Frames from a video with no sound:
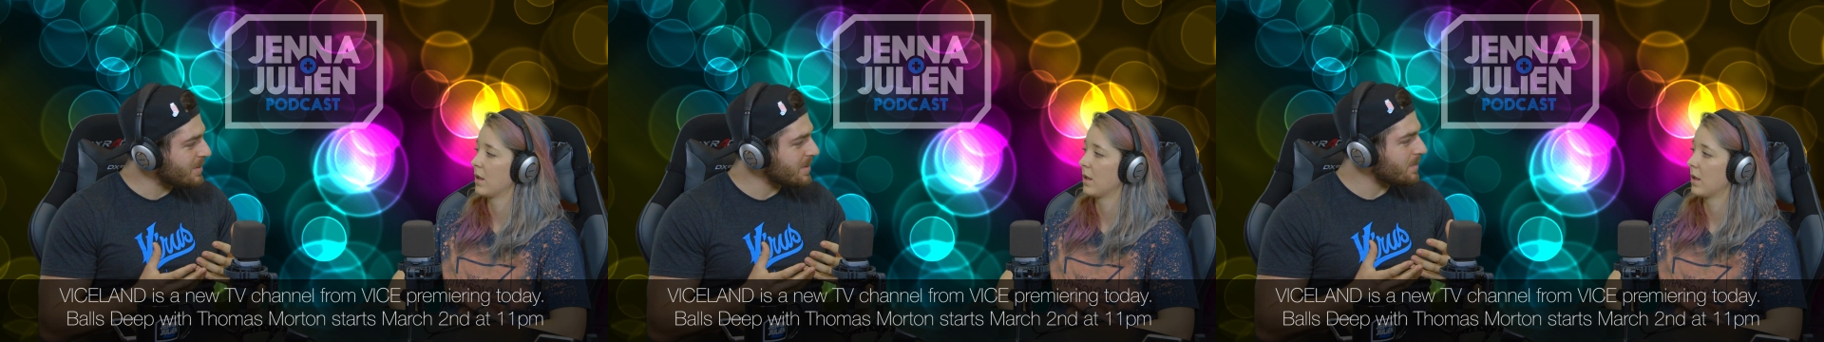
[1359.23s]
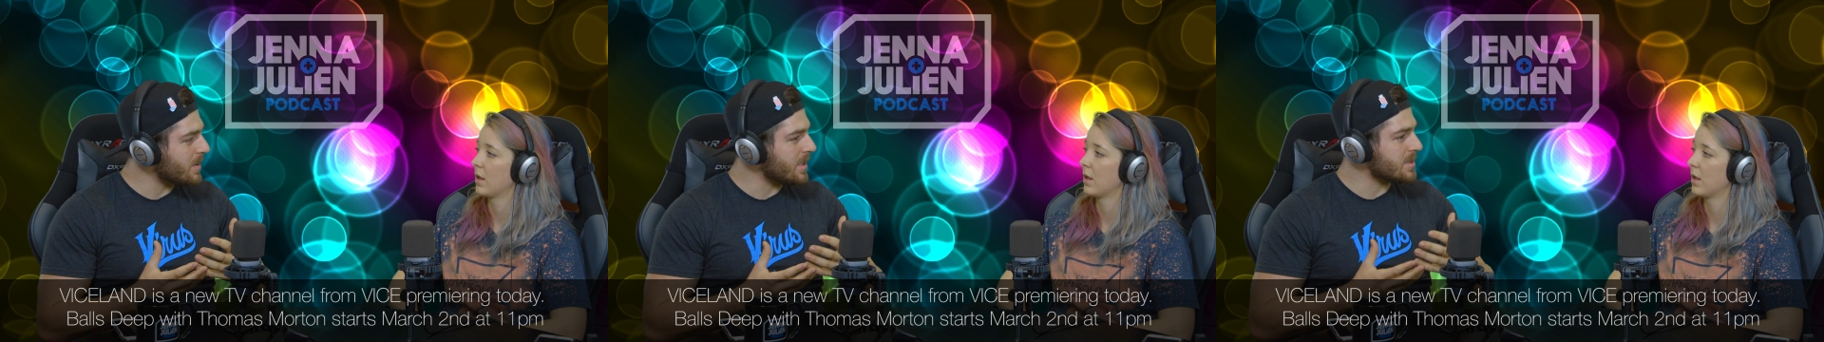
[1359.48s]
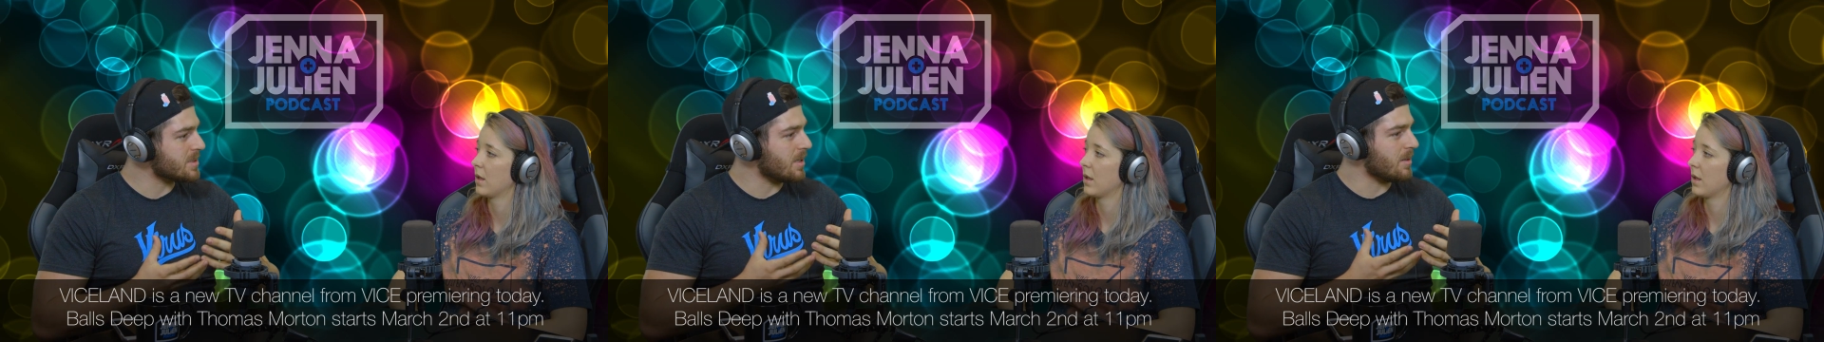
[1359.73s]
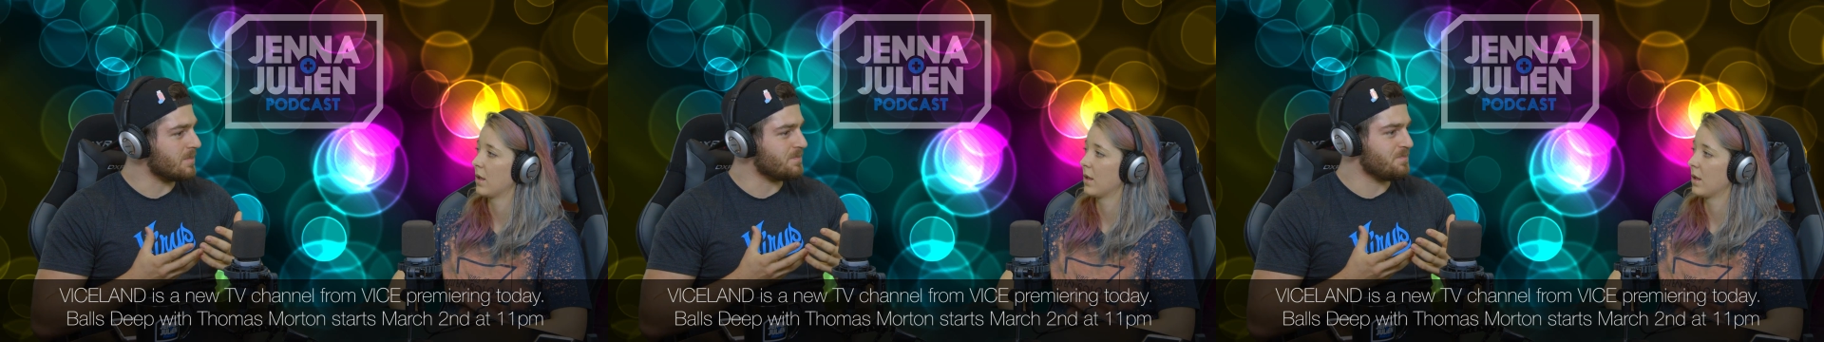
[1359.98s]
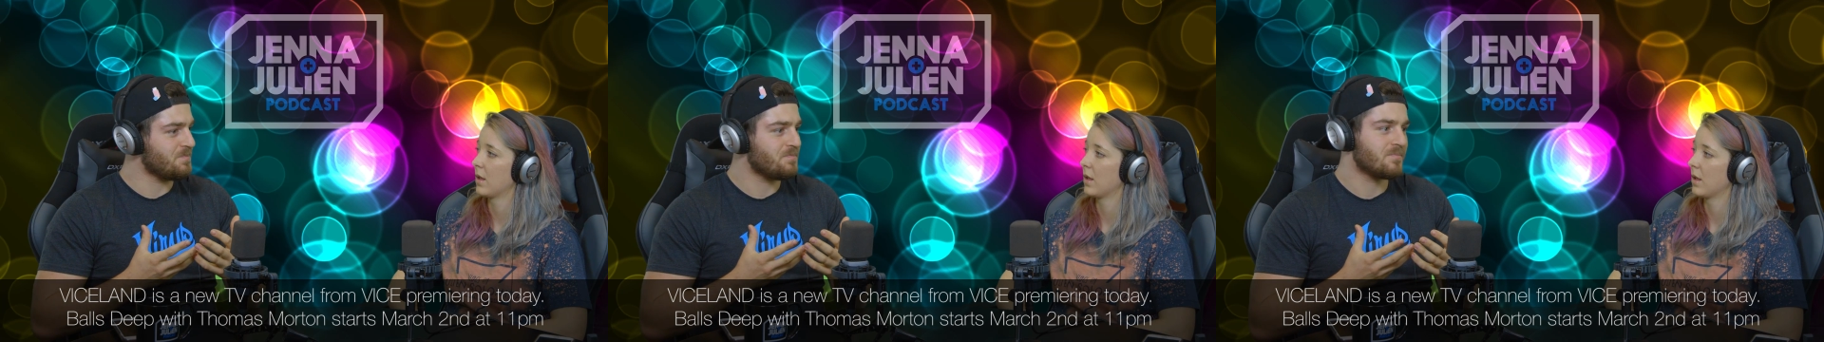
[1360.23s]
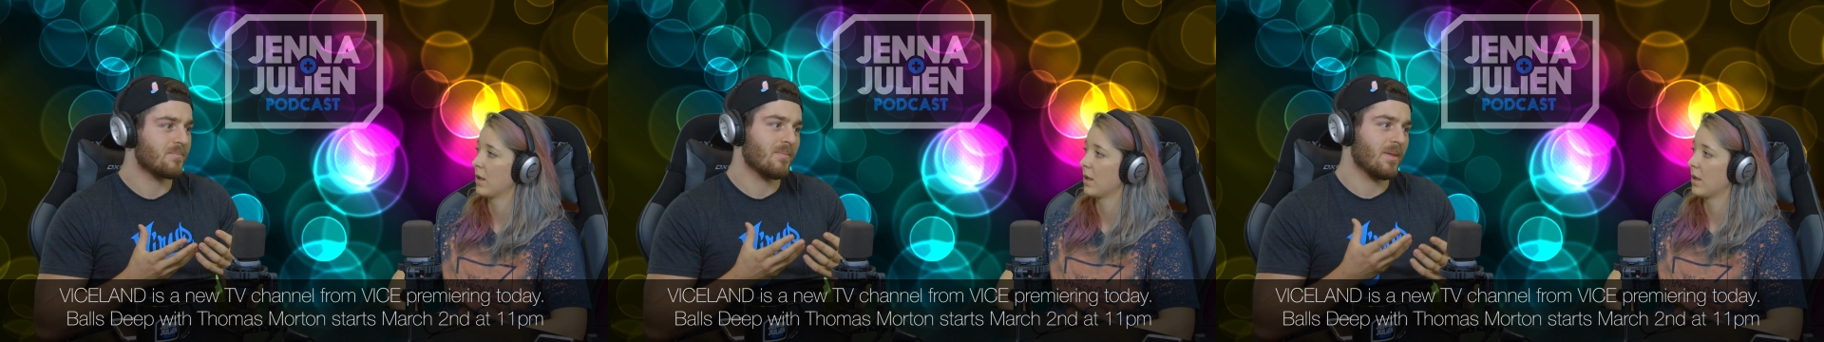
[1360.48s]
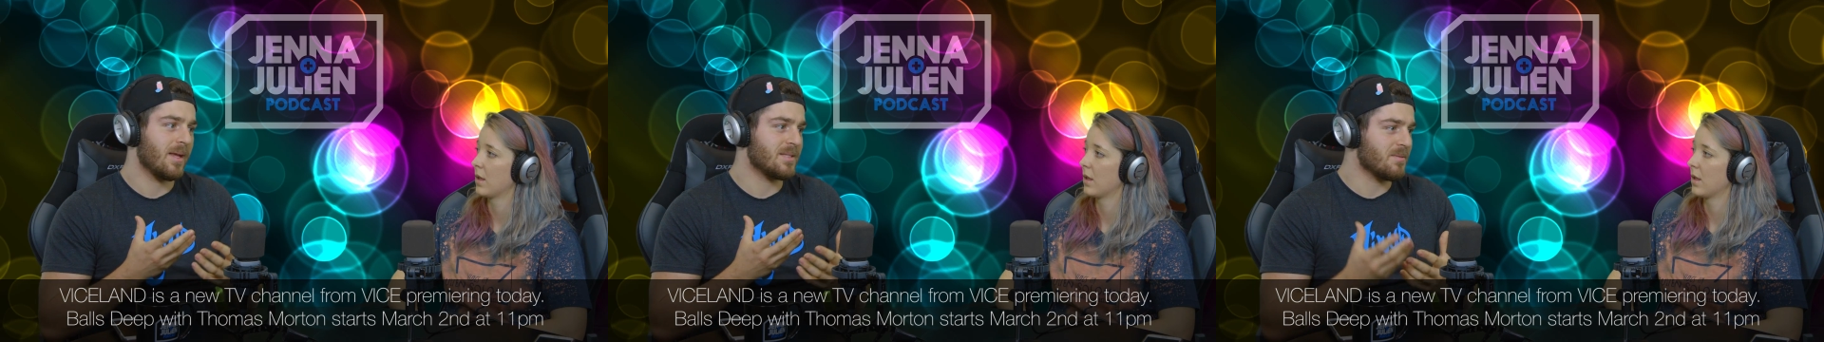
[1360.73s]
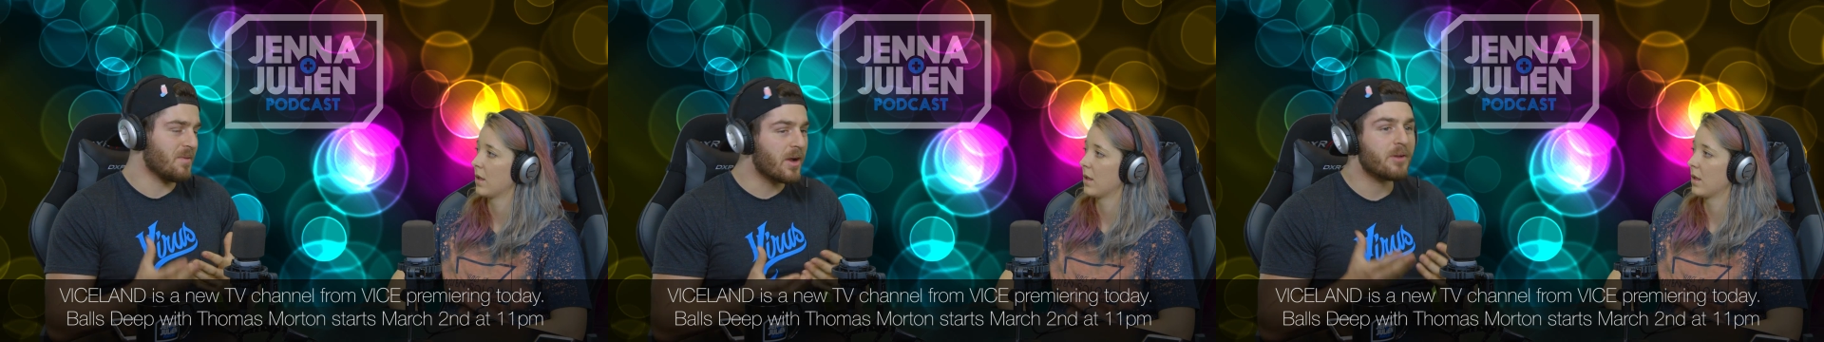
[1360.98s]
Speaker 1: it, but it's a
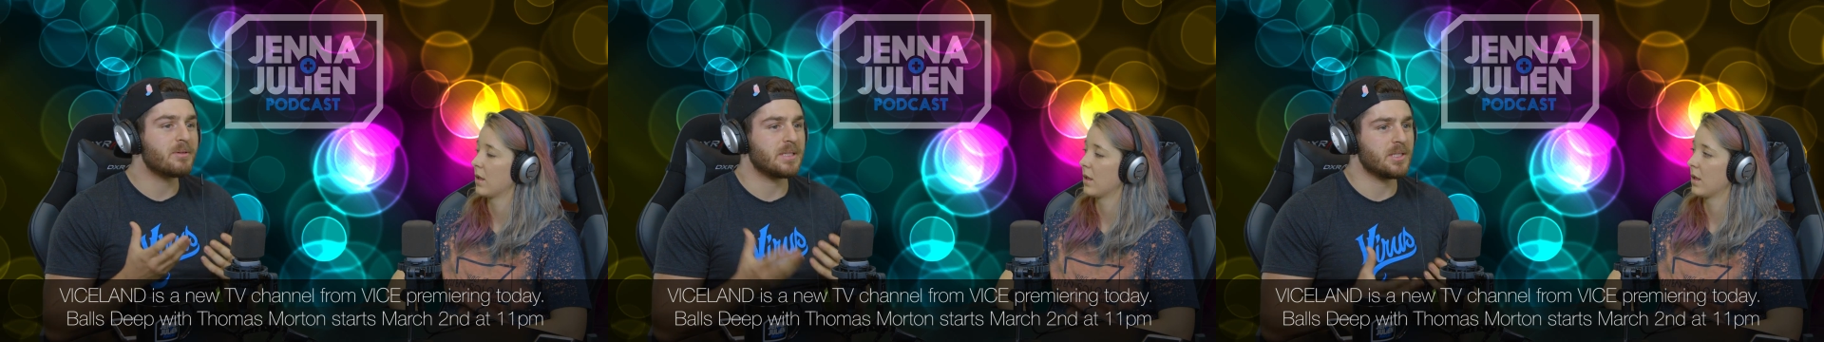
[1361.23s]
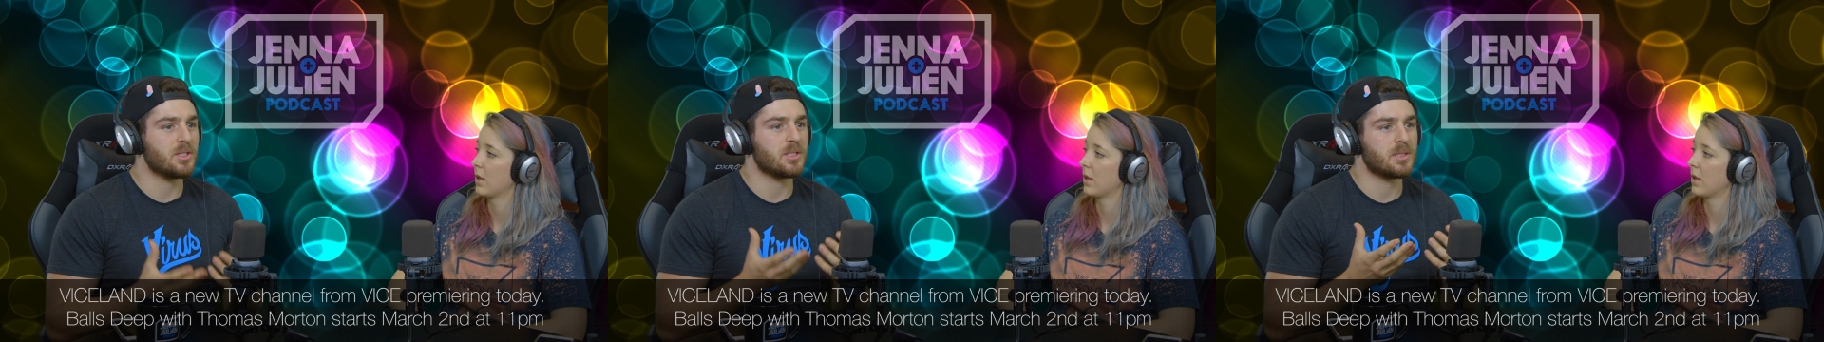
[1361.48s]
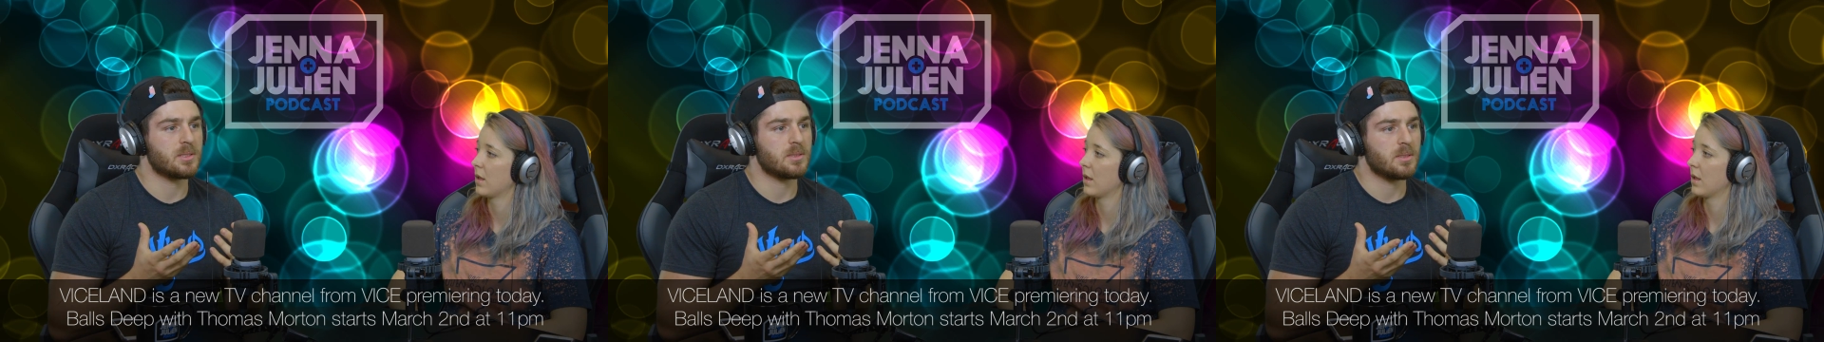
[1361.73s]
very religious